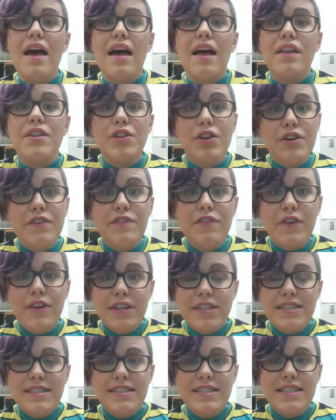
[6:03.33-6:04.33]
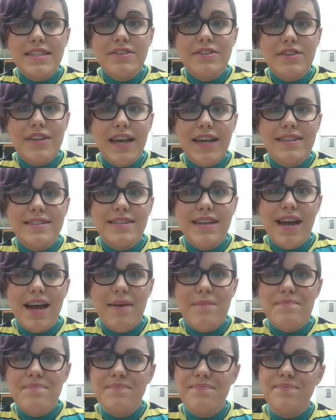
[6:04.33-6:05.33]
Look forward to seeing you next
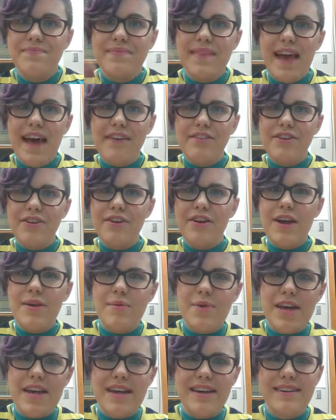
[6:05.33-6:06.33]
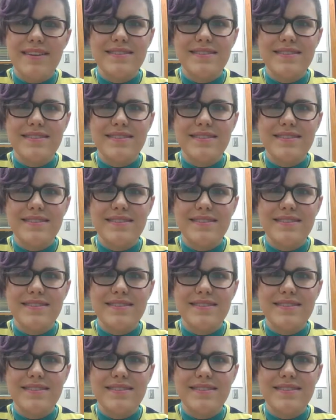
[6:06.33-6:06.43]
time. Have a great week.